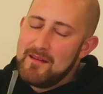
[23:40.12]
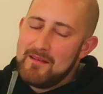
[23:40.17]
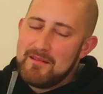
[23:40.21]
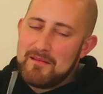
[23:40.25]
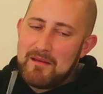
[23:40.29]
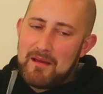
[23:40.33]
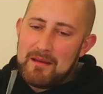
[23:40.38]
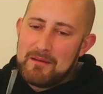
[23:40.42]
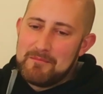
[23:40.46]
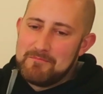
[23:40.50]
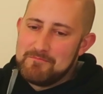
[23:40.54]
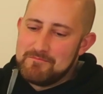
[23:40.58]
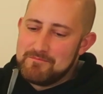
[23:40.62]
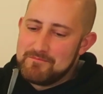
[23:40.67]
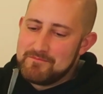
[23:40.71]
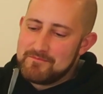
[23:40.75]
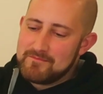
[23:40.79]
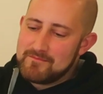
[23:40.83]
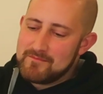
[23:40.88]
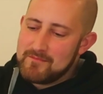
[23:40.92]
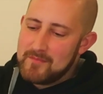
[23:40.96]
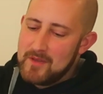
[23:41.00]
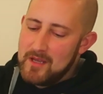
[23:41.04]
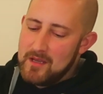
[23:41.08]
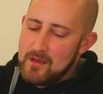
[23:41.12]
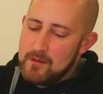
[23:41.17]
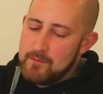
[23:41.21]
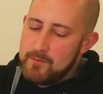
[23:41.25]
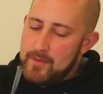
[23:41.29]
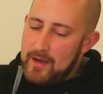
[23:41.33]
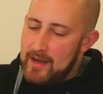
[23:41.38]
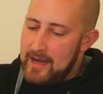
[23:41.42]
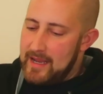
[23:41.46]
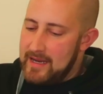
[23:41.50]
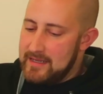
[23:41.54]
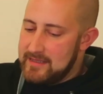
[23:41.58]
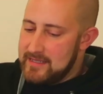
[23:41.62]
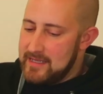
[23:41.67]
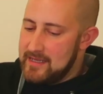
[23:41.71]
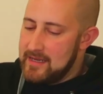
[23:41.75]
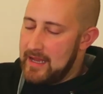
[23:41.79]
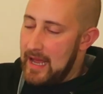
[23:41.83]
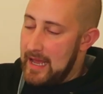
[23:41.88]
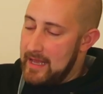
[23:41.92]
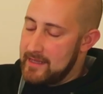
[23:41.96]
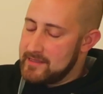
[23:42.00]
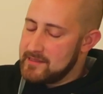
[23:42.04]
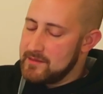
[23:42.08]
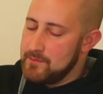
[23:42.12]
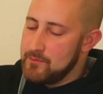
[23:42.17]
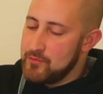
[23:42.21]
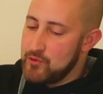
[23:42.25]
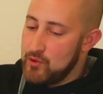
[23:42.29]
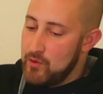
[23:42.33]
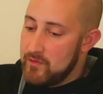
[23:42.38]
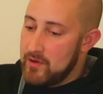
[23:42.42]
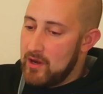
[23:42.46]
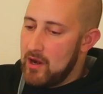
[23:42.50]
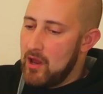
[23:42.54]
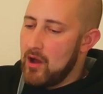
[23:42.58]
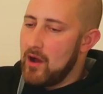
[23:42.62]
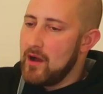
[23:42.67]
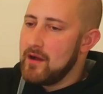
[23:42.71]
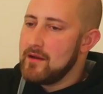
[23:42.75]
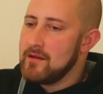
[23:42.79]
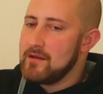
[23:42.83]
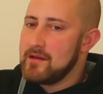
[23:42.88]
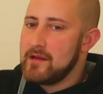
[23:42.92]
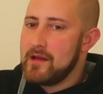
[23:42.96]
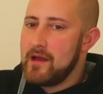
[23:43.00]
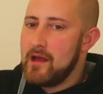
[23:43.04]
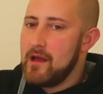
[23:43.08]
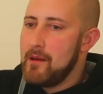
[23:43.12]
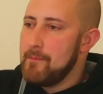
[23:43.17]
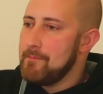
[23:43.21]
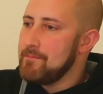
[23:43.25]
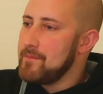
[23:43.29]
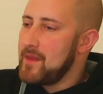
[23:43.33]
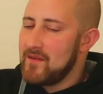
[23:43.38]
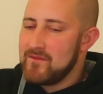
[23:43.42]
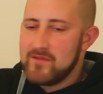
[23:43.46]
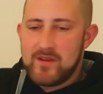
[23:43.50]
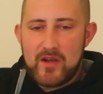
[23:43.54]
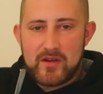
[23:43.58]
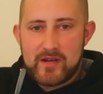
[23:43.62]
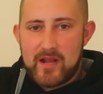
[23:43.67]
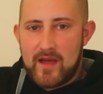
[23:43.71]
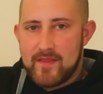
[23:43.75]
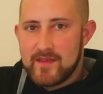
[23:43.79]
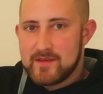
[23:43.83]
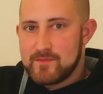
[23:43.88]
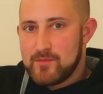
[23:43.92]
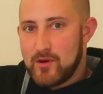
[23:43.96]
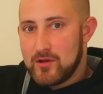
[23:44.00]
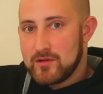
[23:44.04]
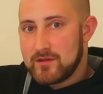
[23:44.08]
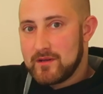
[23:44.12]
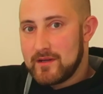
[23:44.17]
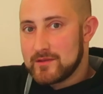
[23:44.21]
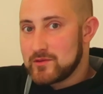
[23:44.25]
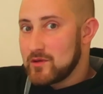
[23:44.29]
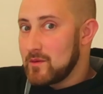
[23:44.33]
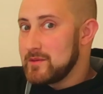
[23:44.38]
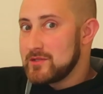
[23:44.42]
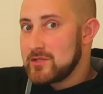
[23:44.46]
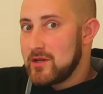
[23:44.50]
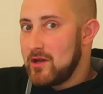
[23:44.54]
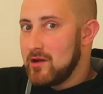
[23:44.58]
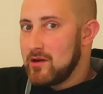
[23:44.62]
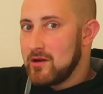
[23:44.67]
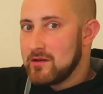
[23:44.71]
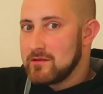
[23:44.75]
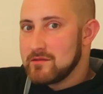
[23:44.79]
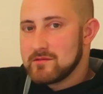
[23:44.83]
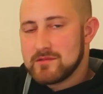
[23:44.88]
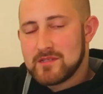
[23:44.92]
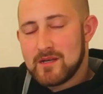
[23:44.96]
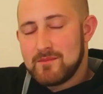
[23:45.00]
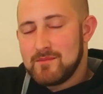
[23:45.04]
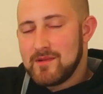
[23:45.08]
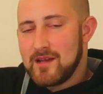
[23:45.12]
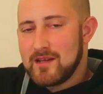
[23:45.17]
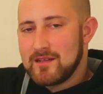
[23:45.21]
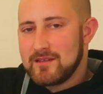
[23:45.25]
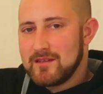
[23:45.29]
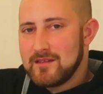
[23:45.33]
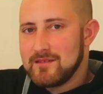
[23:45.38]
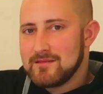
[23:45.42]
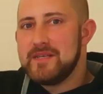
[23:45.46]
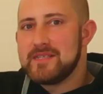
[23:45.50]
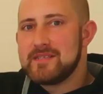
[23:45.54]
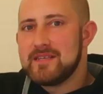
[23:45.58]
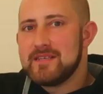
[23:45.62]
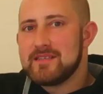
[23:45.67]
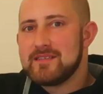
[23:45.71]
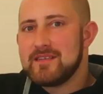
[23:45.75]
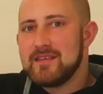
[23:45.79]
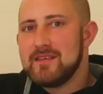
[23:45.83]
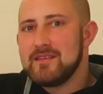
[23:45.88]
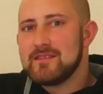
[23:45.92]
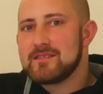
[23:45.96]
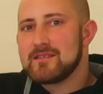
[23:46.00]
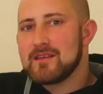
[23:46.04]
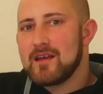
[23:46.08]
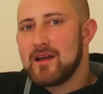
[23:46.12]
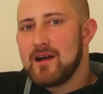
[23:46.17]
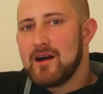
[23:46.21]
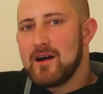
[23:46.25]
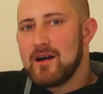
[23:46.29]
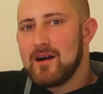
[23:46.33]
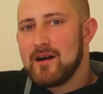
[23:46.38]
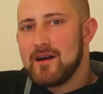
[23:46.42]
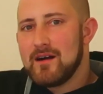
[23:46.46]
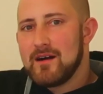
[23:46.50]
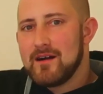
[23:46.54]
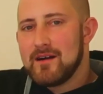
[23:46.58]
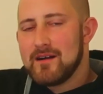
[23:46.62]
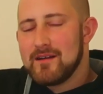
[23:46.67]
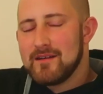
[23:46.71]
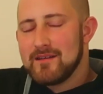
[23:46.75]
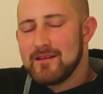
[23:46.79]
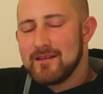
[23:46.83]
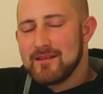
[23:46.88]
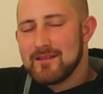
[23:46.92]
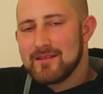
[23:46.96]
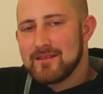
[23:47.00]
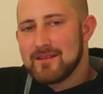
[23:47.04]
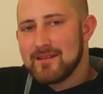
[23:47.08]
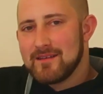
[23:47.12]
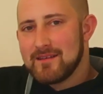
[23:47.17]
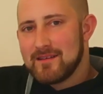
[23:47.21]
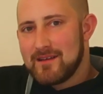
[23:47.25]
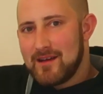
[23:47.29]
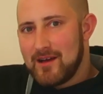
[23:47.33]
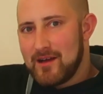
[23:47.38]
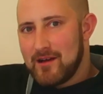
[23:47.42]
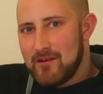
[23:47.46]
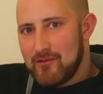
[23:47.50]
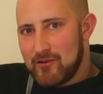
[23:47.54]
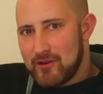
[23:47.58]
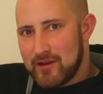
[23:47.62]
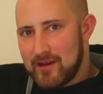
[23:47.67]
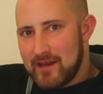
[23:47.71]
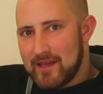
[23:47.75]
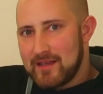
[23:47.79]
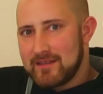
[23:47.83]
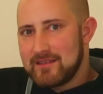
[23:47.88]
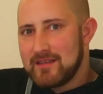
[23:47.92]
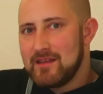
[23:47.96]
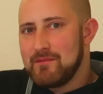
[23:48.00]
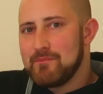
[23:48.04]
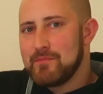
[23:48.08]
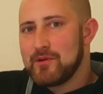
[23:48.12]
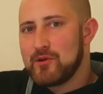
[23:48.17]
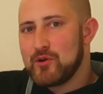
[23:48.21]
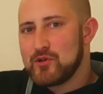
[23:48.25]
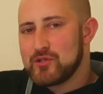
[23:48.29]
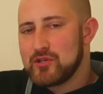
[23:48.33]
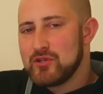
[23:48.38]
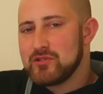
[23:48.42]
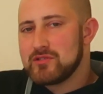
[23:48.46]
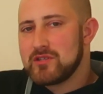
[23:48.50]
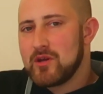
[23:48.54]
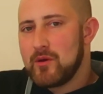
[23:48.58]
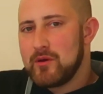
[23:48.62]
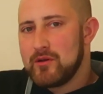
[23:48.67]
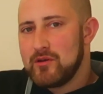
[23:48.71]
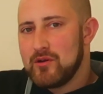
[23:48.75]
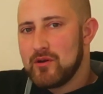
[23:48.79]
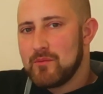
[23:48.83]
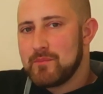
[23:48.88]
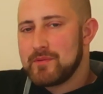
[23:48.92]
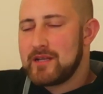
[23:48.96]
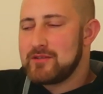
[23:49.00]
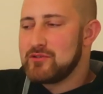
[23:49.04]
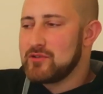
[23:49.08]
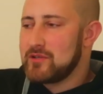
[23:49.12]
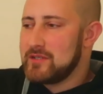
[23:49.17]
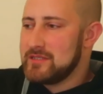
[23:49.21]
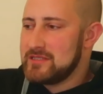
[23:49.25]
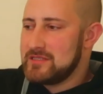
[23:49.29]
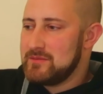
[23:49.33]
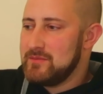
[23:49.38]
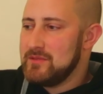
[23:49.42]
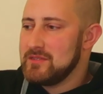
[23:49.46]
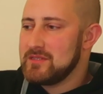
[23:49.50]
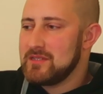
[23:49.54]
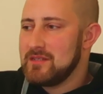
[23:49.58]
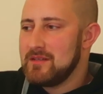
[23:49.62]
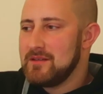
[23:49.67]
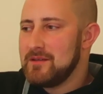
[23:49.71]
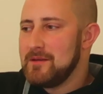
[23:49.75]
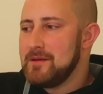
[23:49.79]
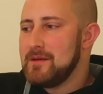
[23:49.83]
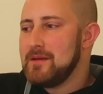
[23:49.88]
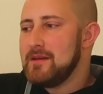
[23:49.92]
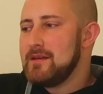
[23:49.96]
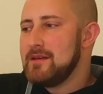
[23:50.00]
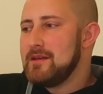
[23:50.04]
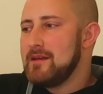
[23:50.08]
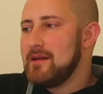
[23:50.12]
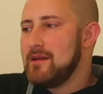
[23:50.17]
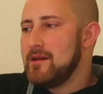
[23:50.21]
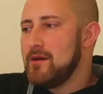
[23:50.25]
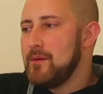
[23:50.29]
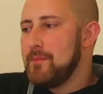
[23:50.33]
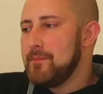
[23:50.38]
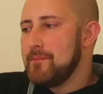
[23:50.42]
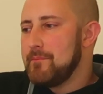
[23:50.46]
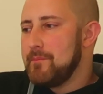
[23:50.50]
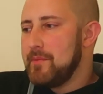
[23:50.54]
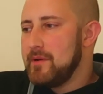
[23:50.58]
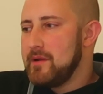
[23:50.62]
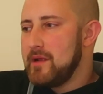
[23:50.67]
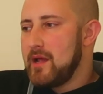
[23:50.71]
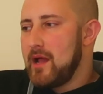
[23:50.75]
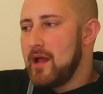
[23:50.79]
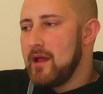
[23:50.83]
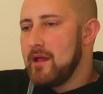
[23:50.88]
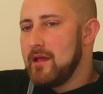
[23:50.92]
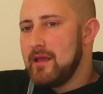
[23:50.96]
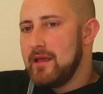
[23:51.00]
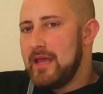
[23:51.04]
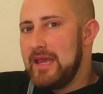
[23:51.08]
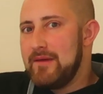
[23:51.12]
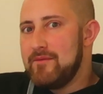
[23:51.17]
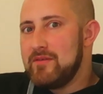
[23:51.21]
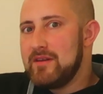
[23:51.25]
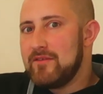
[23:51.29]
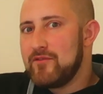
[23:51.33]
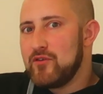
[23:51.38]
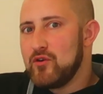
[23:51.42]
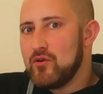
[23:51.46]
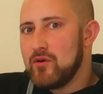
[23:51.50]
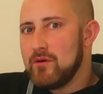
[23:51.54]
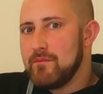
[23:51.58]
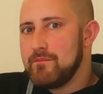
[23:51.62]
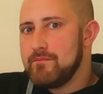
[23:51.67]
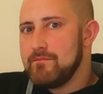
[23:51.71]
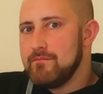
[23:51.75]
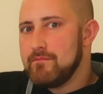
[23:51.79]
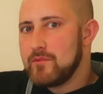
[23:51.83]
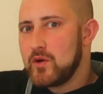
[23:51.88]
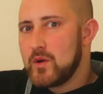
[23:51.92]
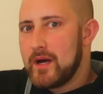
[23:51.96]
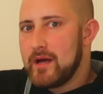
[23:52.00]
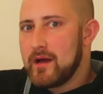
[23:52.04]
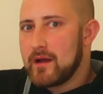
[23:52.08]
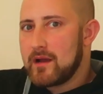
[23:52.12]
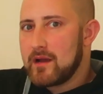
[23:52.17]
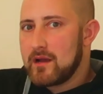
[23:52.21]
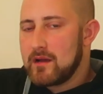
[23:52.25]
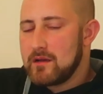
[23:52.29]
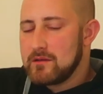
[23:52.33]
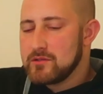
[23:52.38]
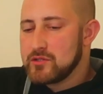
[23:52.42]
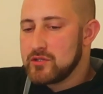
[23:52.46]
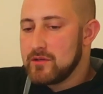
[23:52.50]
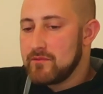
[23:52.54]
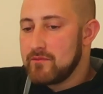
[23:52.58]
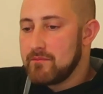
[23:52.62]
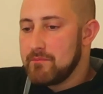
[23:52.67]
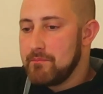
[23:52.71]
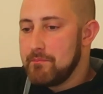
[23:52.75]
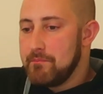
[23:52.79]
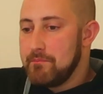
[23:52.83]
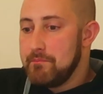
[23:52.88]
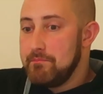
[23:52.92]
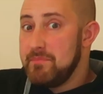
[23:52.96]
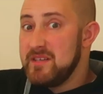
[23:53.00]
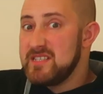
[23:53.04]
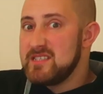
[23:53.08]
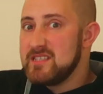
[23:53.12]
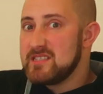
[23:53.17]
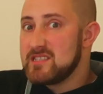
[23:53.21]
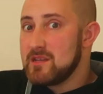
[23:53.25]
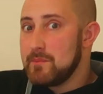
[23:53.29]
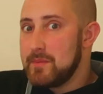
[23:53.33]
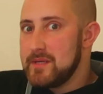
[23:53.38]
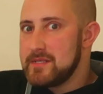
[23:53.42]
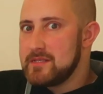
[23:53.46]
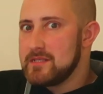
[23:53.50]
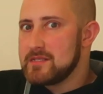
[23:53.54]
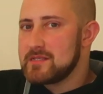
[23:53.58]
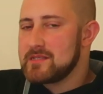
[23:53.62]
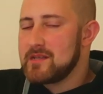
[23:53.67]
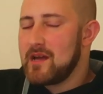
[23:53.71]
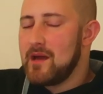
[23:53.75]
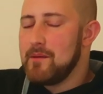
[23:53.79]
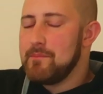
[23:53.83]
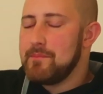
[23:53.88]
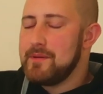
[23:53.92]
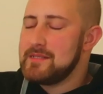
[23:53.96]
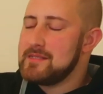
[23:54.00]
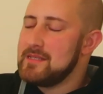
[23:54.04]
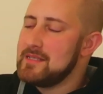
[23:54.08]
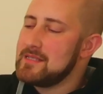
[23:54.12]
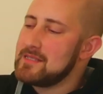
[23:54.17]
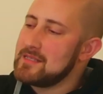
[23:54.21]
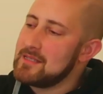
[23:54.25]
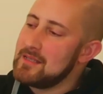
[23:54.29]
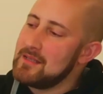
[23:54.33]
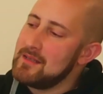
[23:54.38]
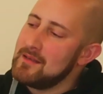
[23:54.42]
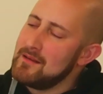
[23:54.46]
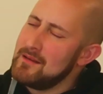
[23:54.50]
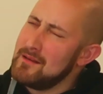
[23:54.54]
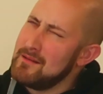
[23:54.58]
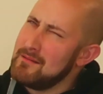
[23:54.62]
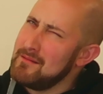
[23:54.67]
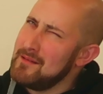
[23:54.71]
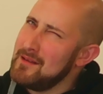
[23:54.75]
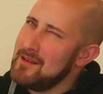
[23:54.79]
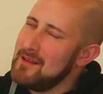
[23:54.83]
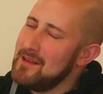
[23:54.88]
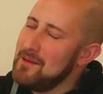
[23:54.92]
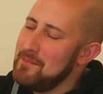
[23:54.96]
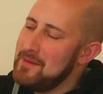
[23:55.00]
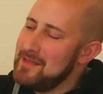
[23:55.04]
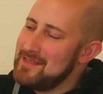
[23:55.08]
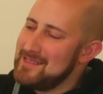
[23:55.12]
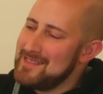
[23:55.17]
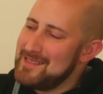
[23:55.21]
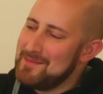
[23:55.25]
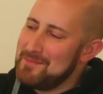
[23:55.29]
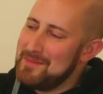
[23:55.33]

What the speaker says: But LinkedIn has improved a lot. I've no doubt this podcast will be showing on some LinkedIn. Businesses are on LinkedIn, but also so are your potential customers. But even if you're quite a sort of business-to-business type business, the